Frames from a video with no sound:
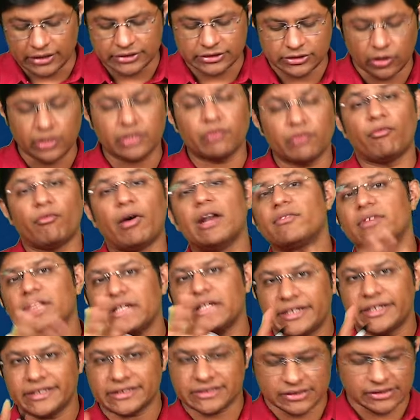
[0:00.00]
So one of the
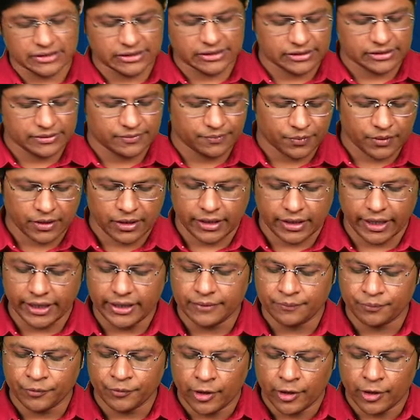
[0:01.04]
reasons, right?